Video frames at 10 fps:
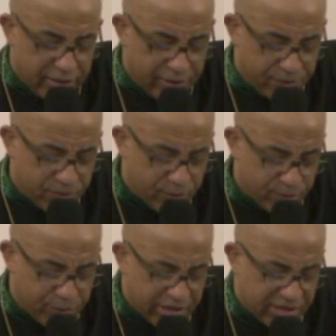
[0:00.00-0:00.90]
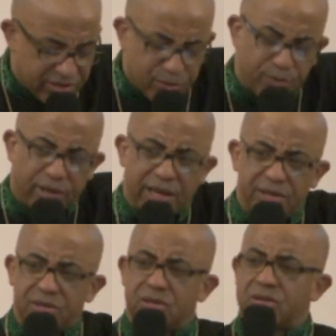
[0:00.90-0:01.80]
Um, but it's a
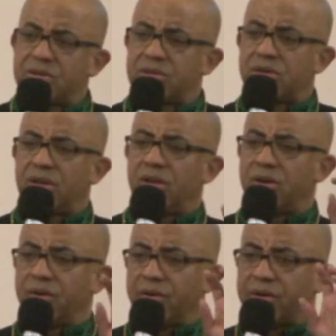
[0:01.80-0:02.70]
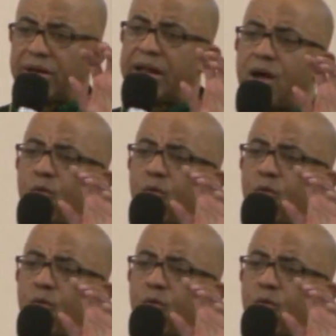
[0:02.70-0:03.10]
place to learn. And I